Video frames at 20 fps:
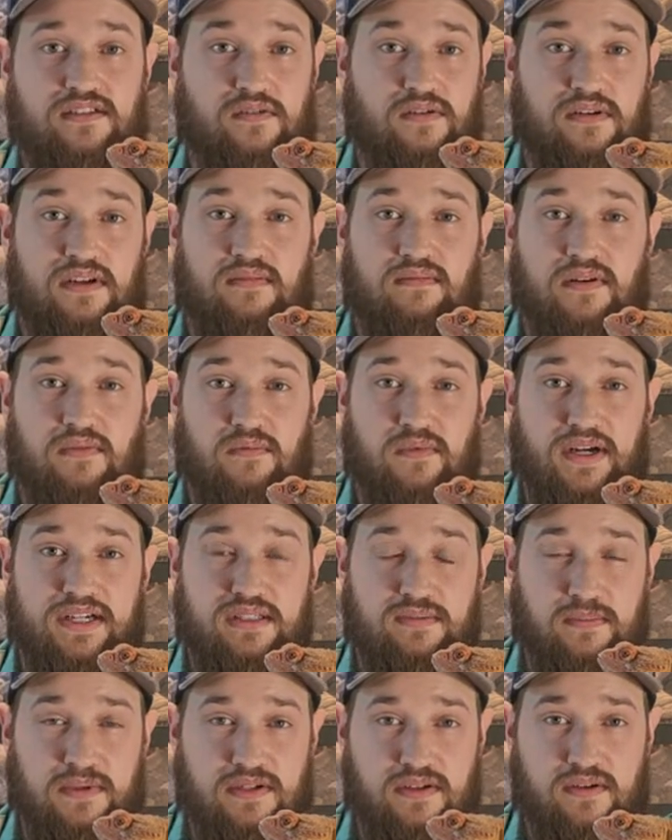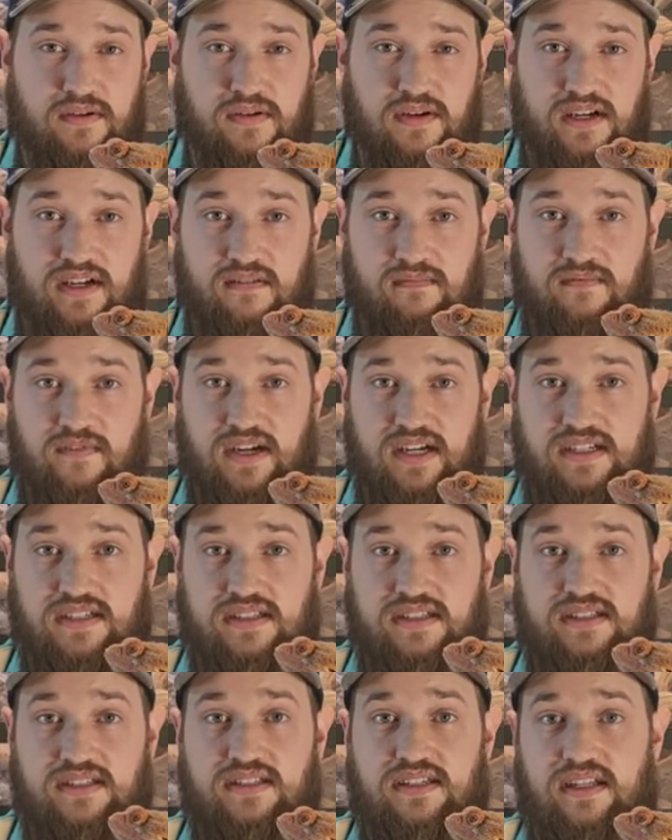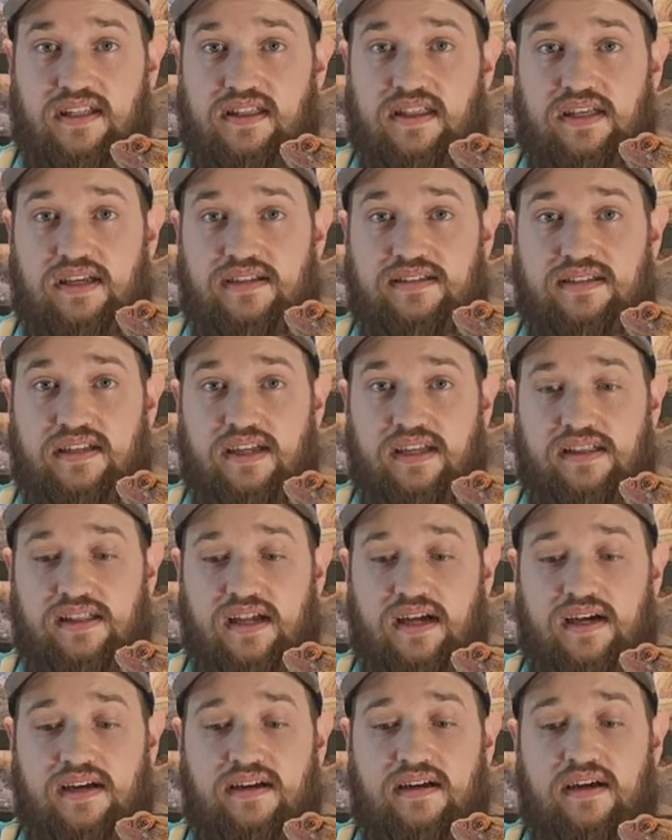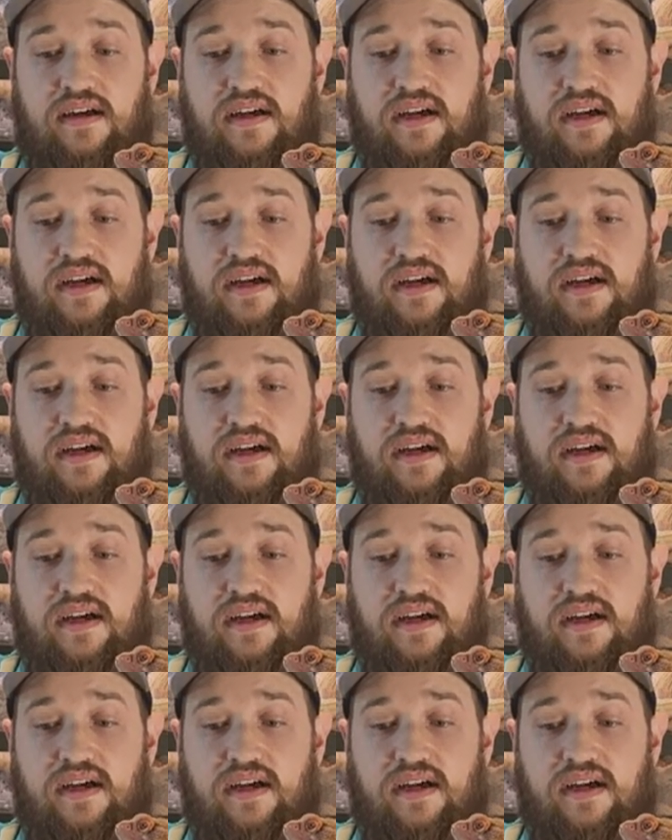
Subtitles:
or even respiratory infections and things like that.